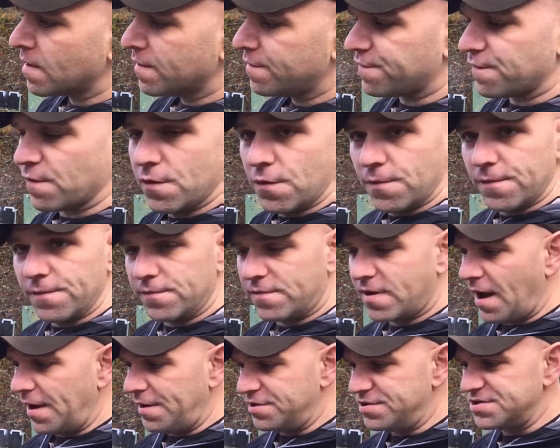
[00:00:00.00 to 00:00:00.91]
So
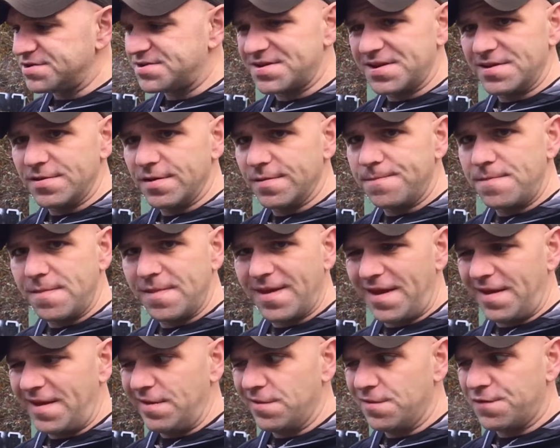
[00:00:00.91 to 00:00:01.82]
kind of just to
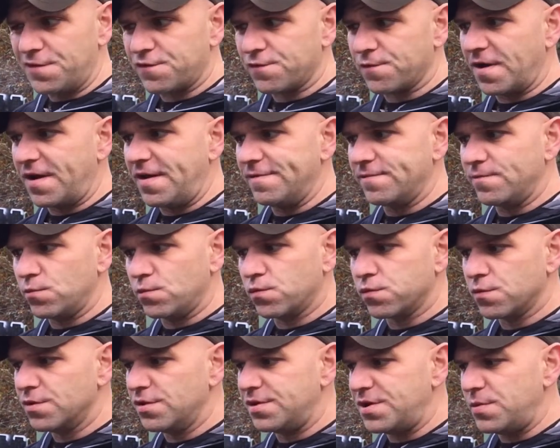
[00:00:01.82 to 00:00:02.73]
illustrate
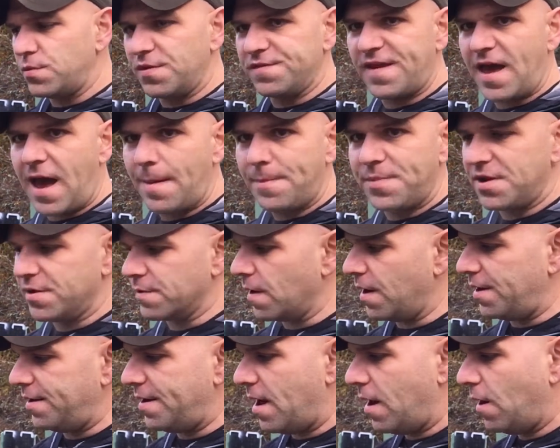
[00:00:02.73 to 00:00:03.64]
really what's happening
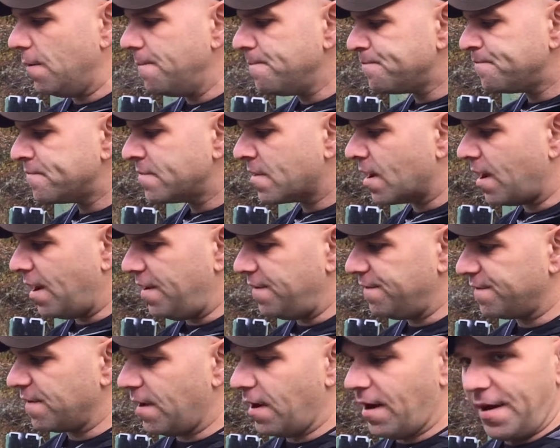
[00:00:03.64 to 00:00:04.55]
right now
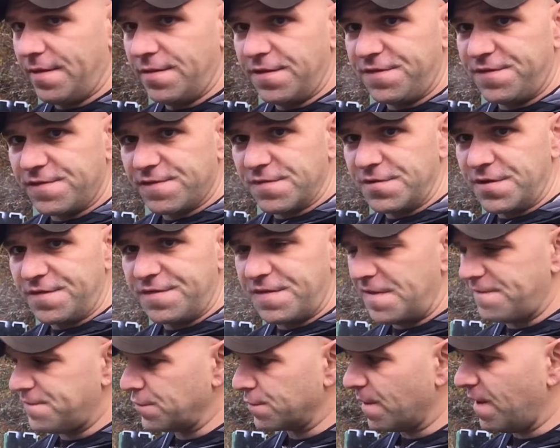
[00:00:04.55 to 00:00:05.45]
is, uh, and this is in a
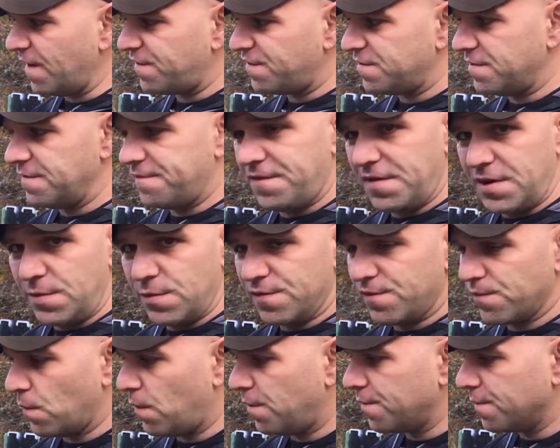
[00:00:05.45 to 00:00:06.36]
safe direction if
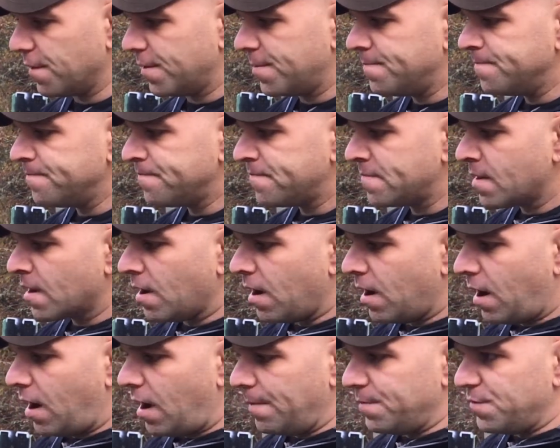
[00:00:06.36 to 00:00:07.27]
anyone's wondering,
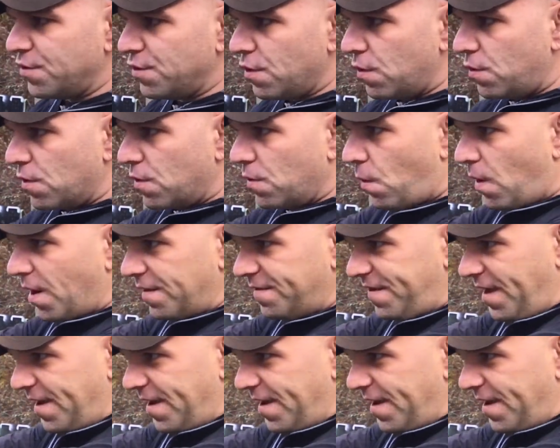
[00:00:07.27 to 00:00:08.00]
um, you go to want to